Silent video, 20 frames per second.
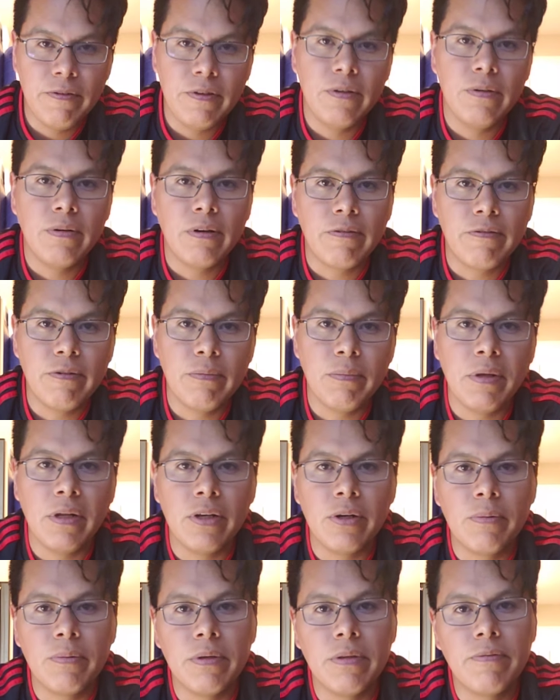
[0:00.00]
you are
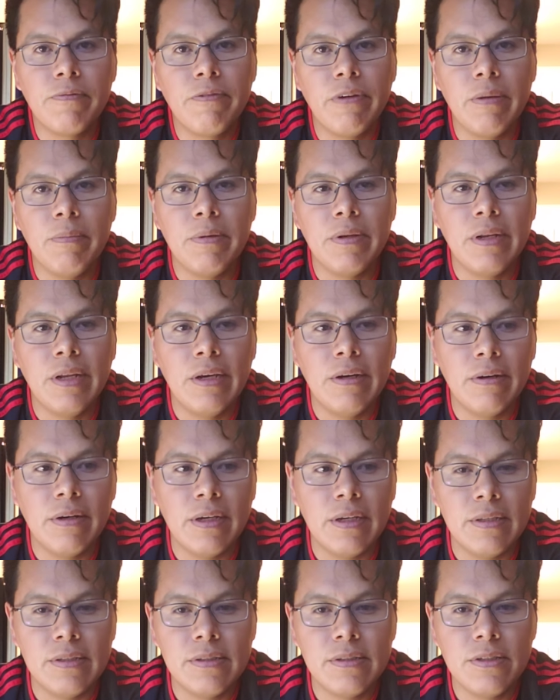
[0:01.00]
familiar with framing nail
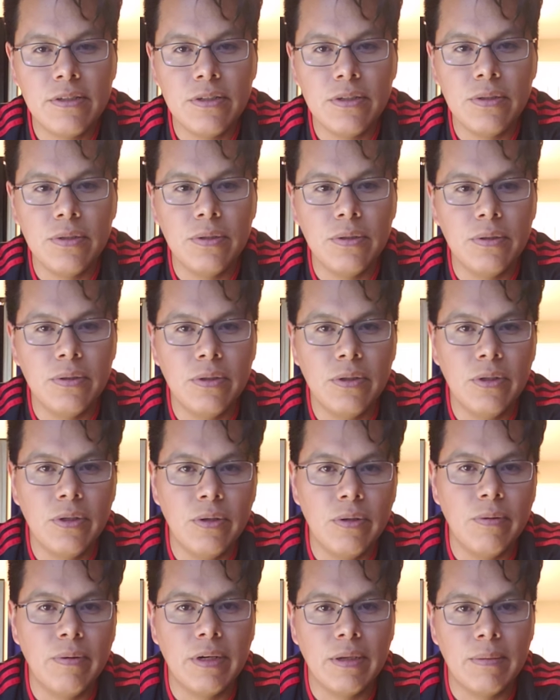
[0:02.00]
guns, you
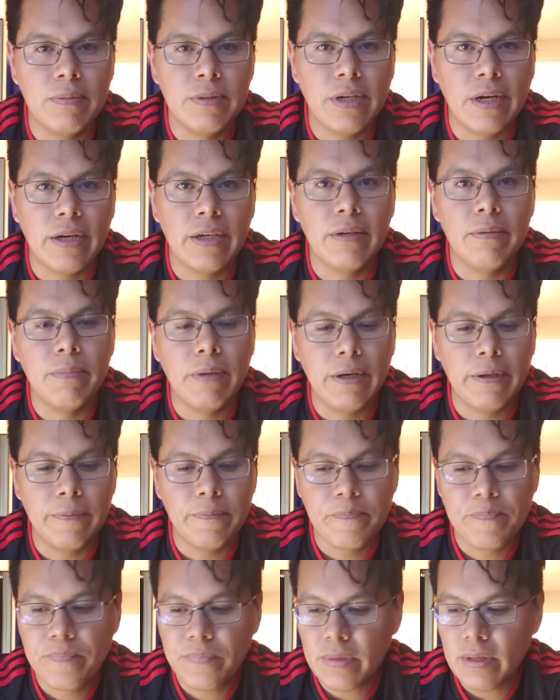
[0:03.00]
know what I'm talking about
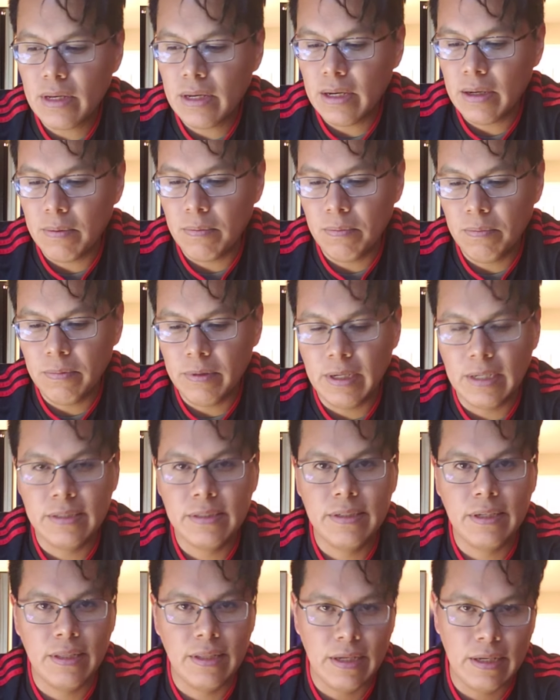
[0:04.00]
when I
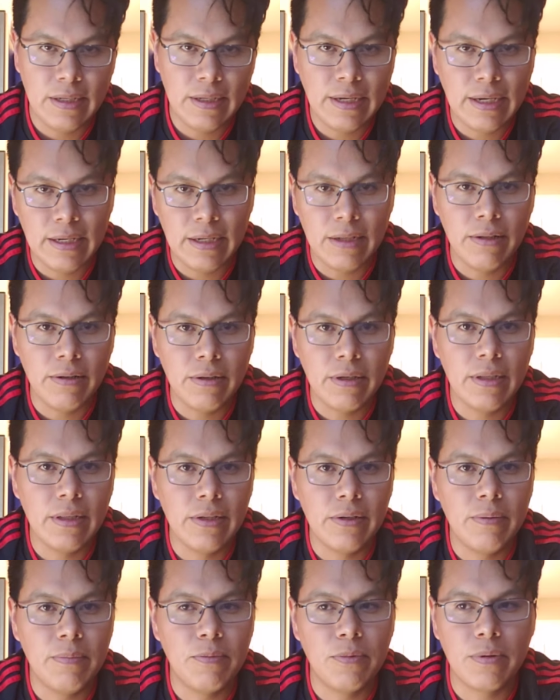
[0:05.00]
say they kind of look a
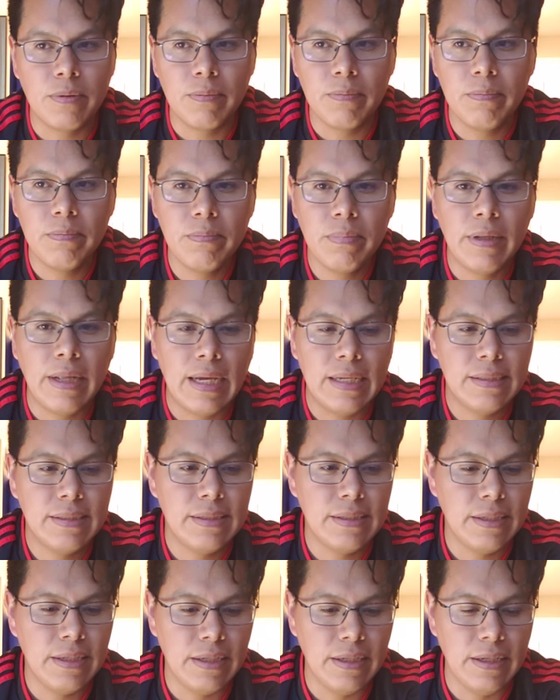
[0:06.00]
little more
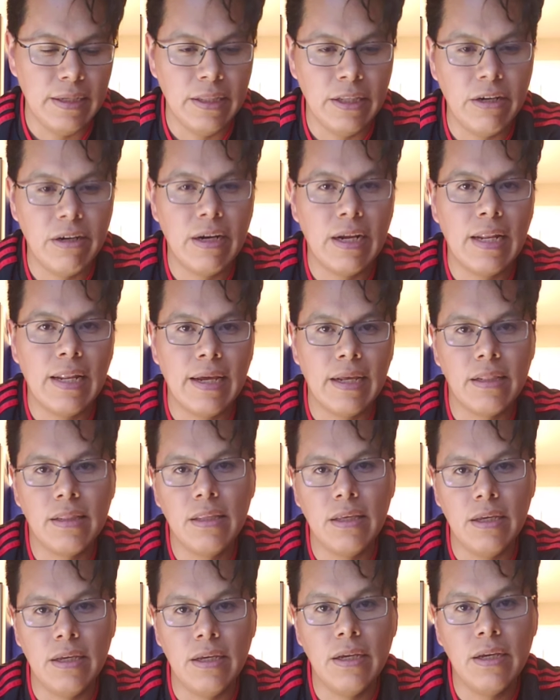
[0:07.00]
plasticky, and they're not like
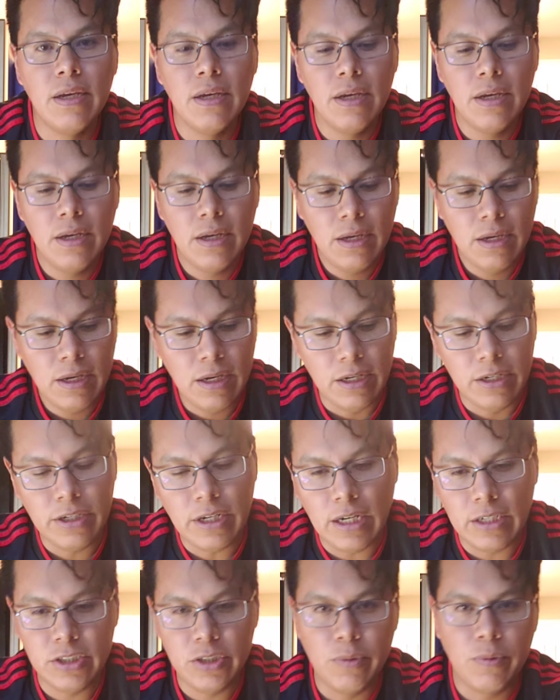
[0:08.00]
the
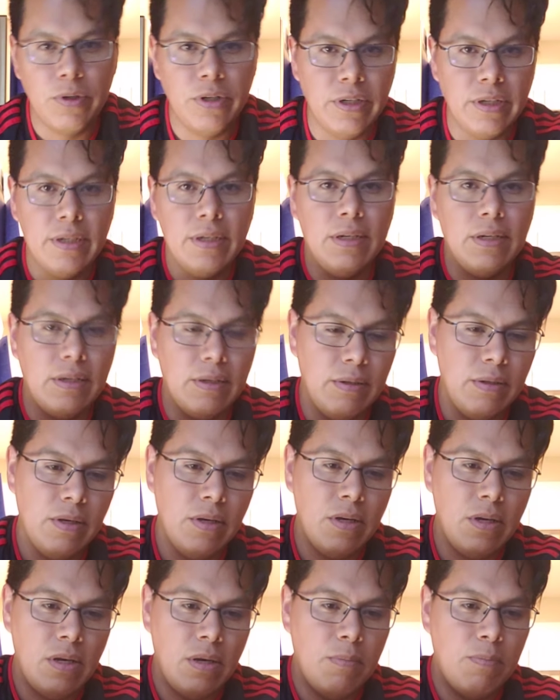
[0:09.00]
Hitachi where you can
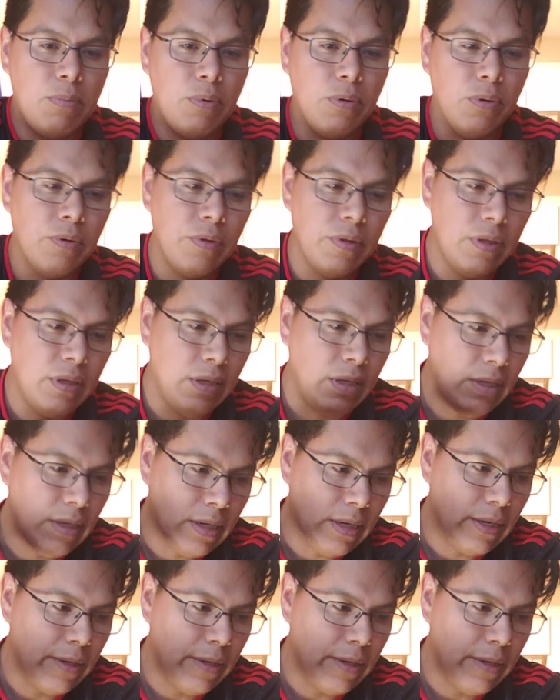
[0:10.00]
pull the